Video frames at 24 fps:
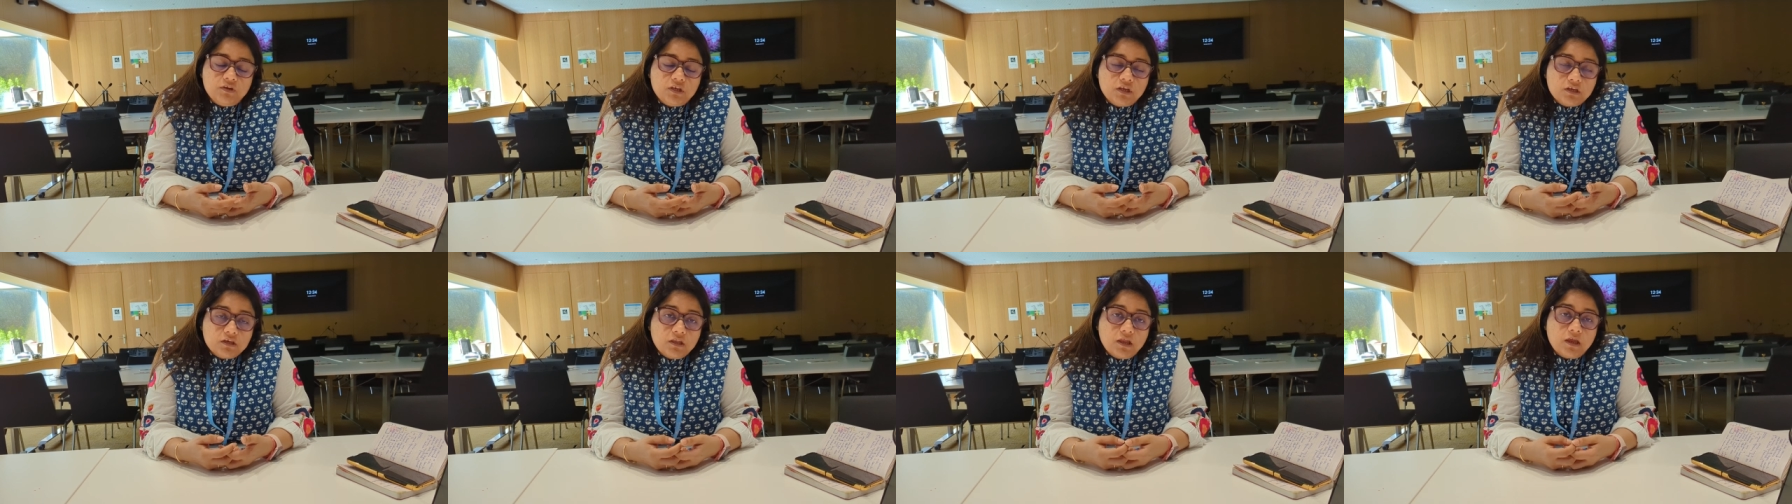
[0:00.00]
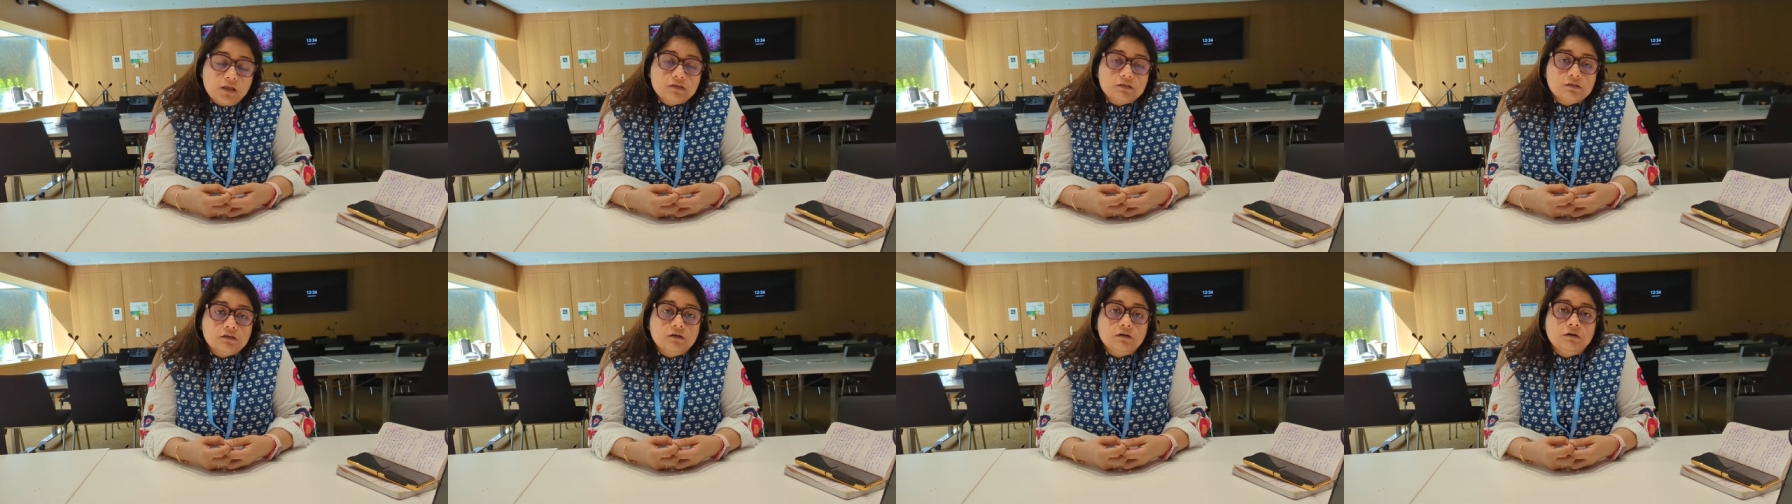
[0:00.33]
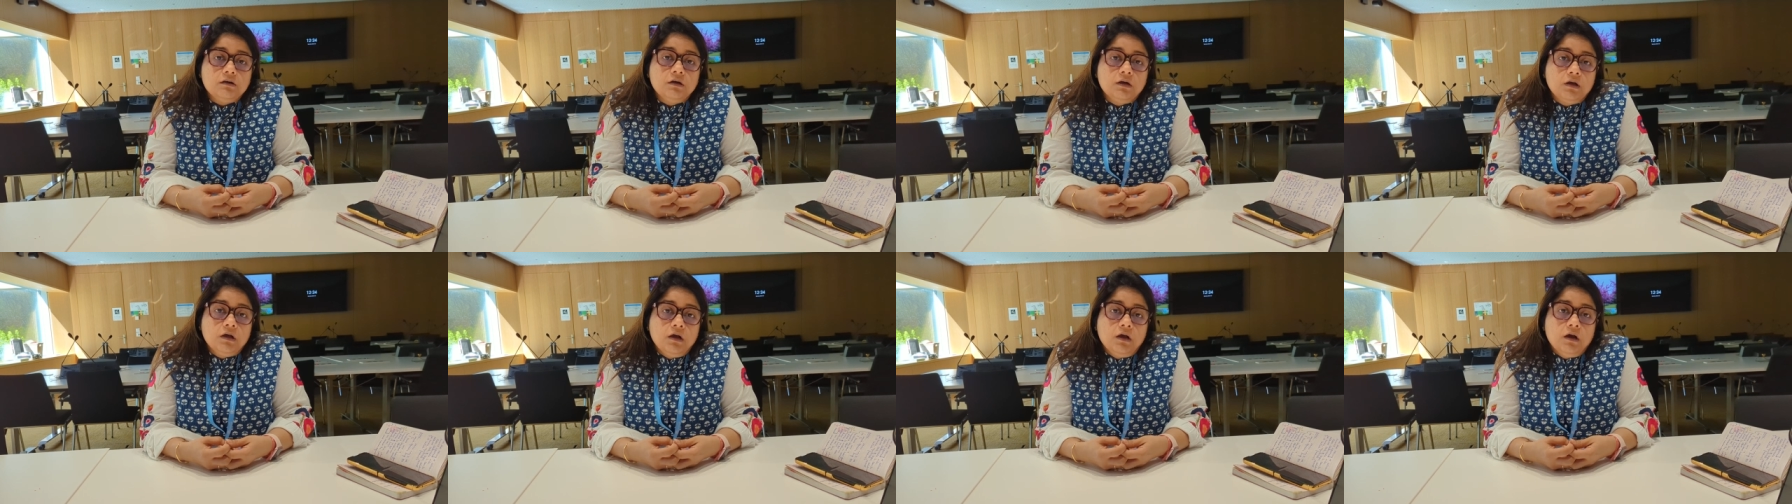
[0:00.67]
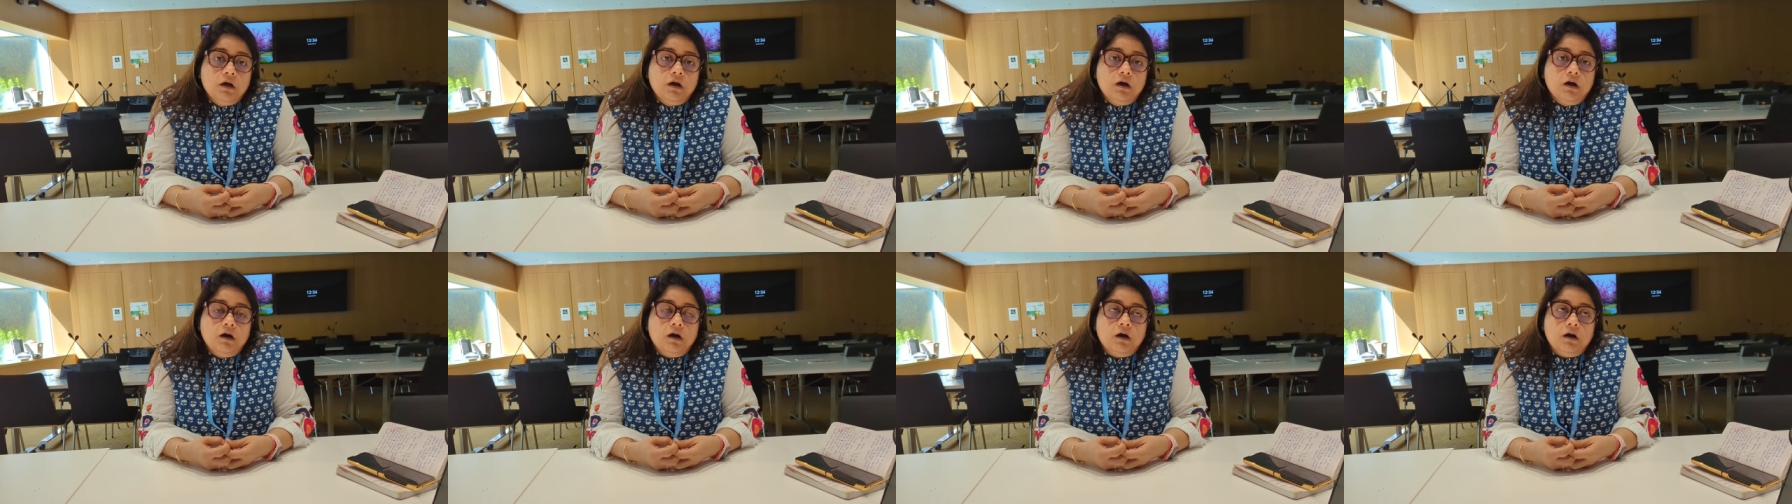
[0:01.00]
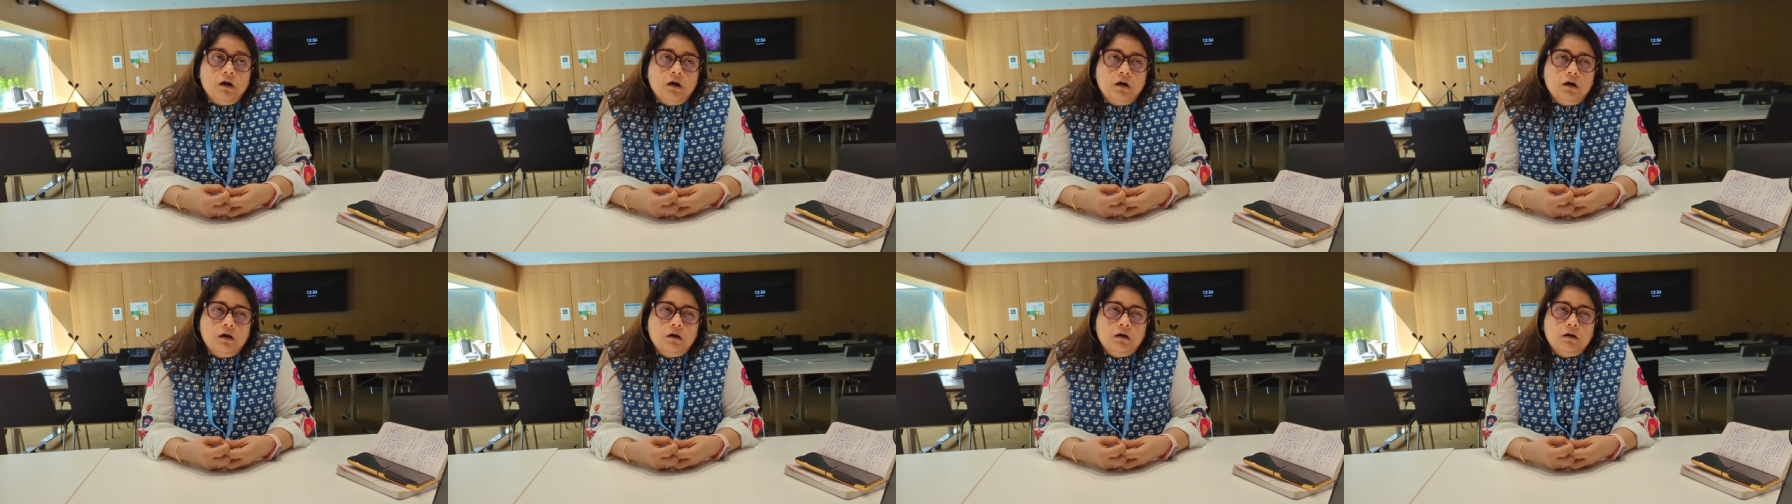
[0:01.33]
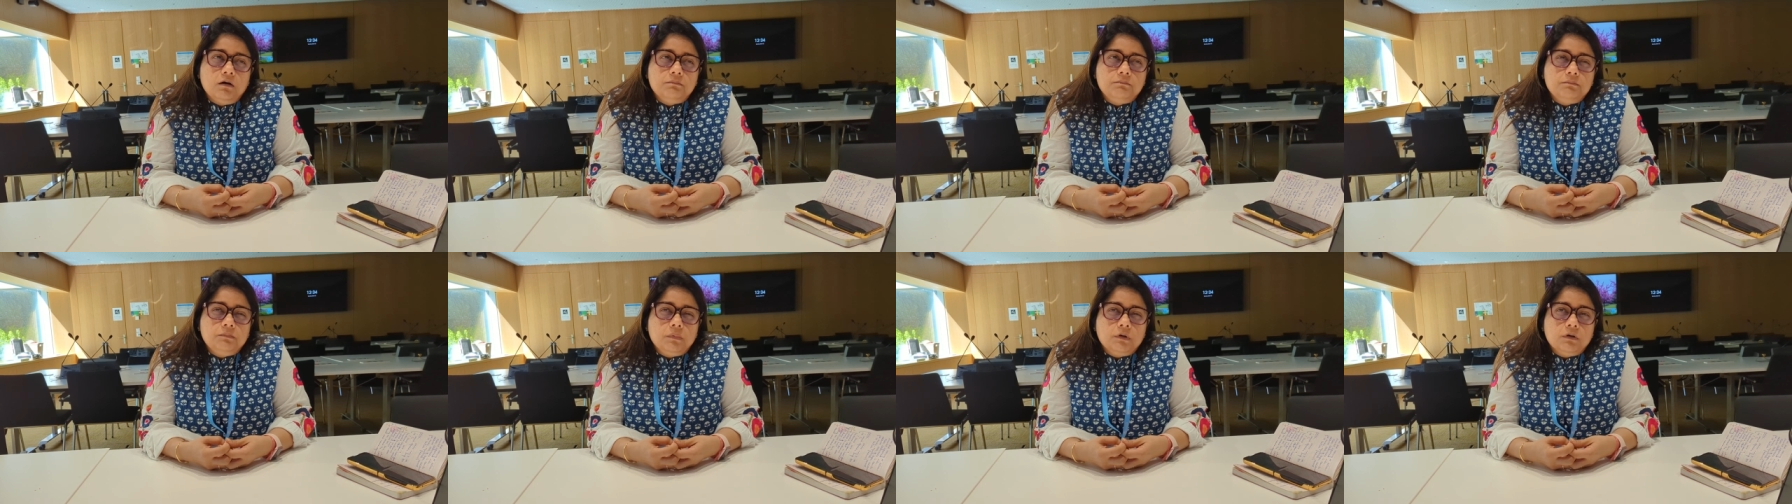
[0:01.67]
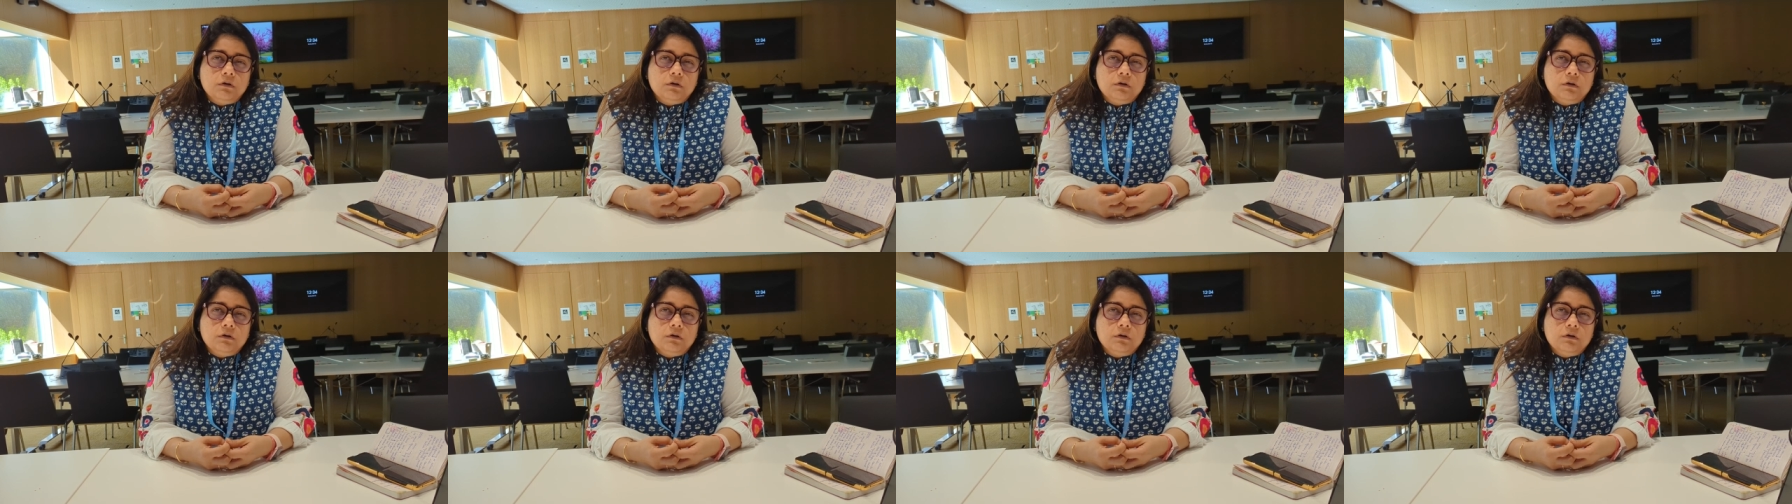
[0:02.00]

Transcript: We did get a